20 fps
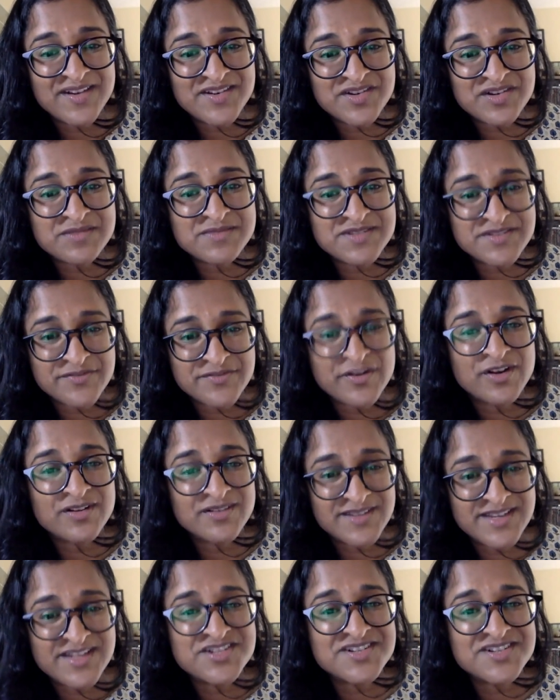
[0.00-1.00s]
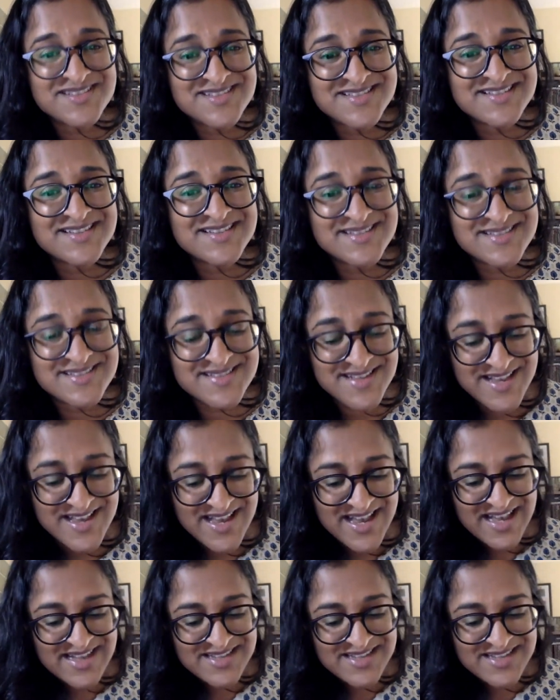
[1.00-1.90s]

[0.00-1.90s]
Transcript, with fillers: in terms of our allegiances.